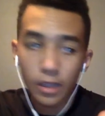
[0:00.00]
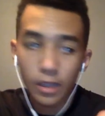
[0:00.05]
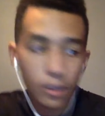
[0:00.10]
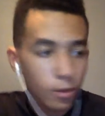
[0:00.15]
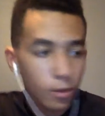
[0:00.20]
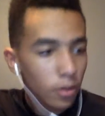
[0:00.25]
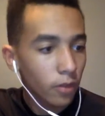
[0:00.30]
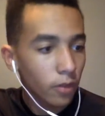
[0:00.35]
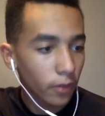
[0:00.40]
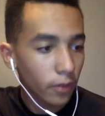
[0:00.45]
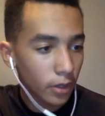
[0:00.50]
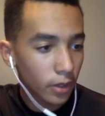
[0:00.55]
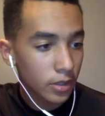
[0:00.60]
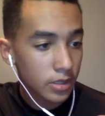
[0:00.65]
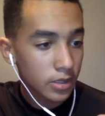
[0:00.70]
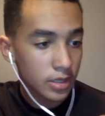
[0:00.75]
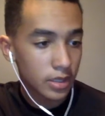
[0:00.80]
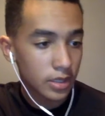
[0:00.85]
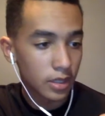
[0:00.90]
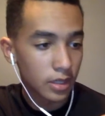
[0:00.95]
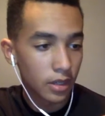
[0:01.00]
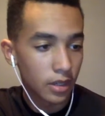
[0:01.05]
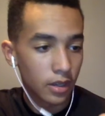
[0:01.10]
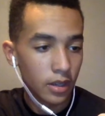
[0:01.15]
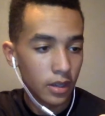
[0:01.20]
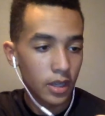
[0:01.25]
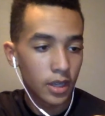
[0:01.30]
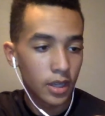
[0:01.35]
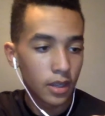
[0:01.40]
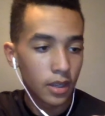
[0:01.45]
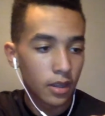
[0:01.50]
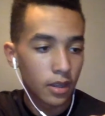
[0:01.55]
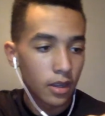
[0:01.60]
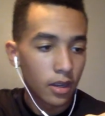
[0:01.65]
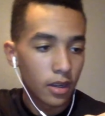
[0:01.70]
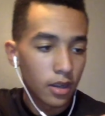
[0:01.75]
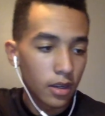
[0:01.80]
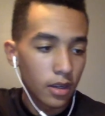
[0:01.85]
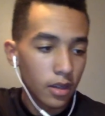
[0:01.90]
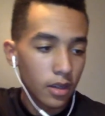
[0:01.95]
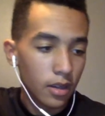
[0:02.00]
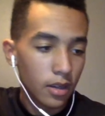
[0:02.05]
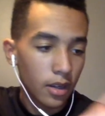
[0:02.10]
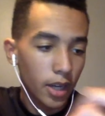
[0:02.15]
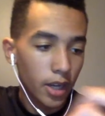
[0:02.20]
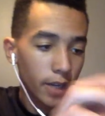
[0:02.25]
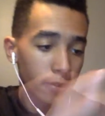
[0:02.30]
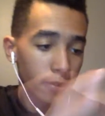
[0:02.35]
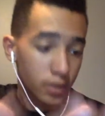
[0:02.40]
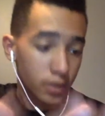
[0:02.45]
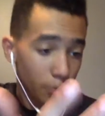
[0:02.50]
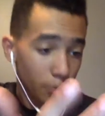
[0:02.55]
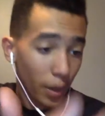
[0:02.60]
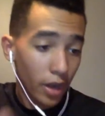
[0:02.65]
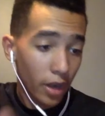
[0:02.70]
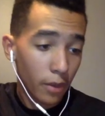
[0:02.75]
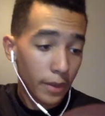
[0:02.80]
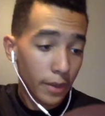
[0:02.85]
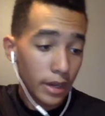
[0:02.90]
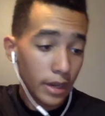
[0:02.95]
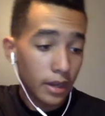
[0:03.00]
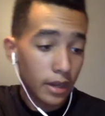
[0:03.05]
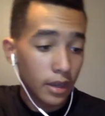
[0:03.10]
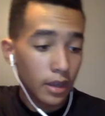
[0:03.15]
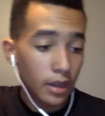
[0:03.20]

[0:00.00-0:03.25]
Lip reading: universe of Spider-Man.